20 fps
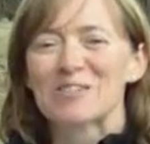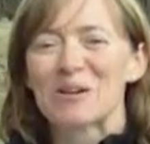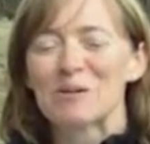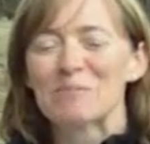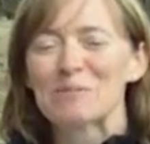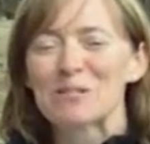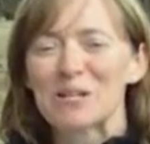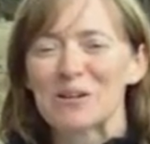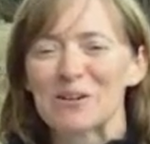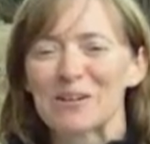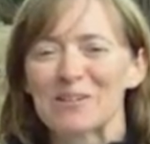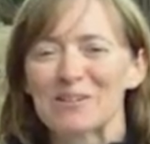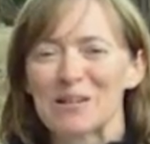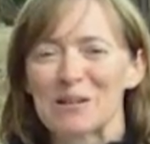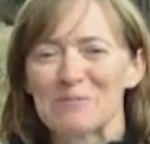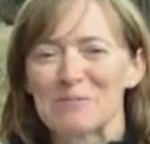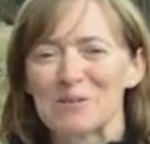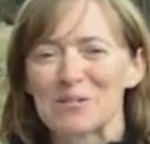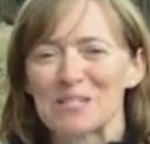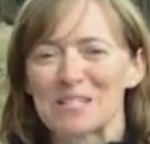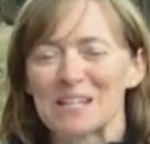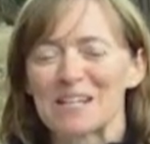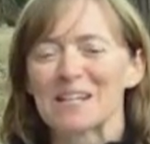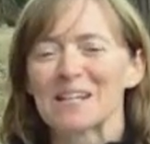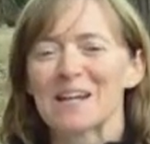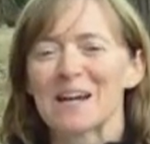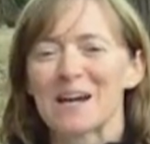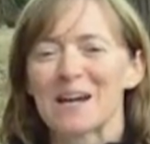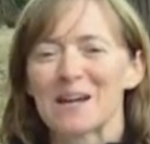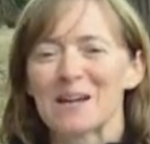So I'm Terri
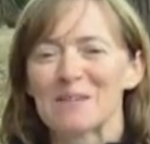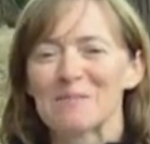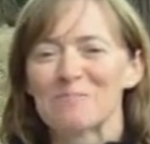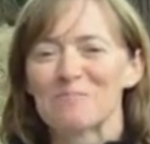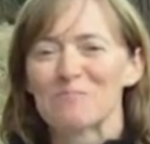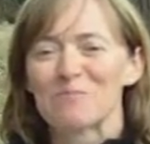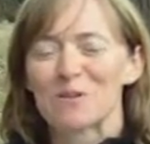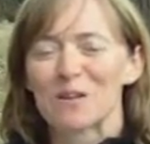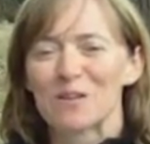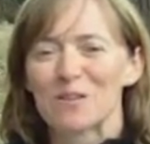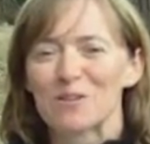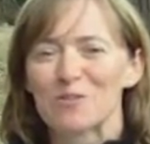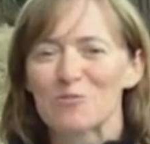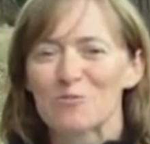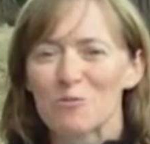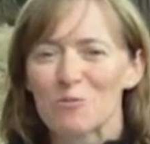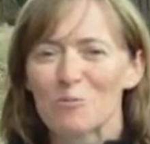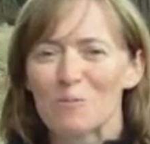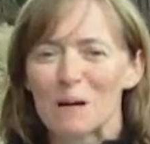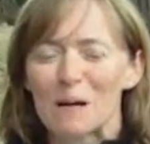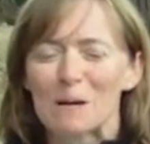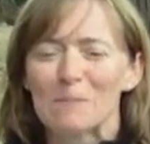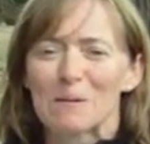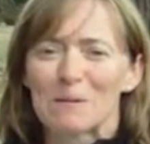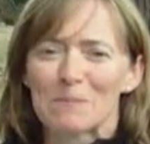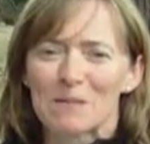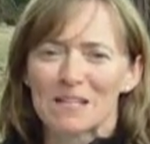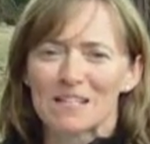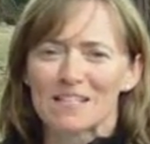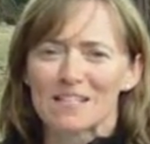Glaberson. I'm with Cool Mom.
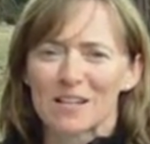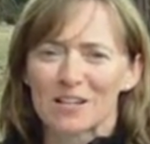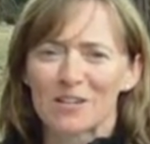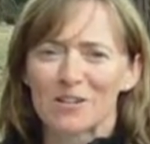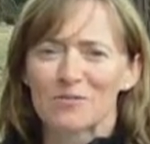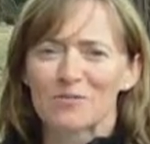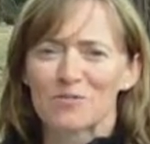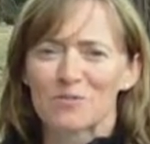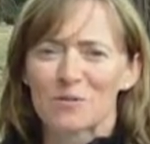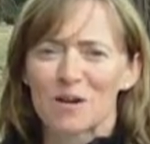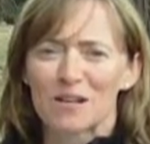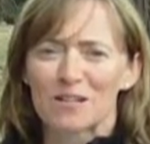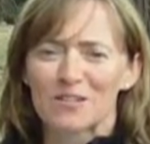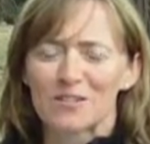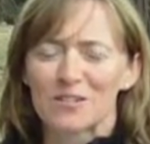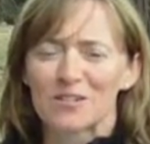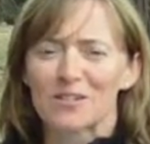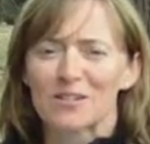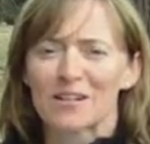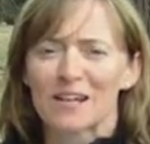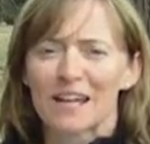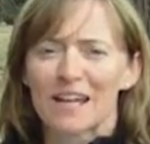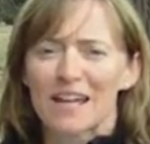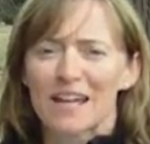I'm the executive director.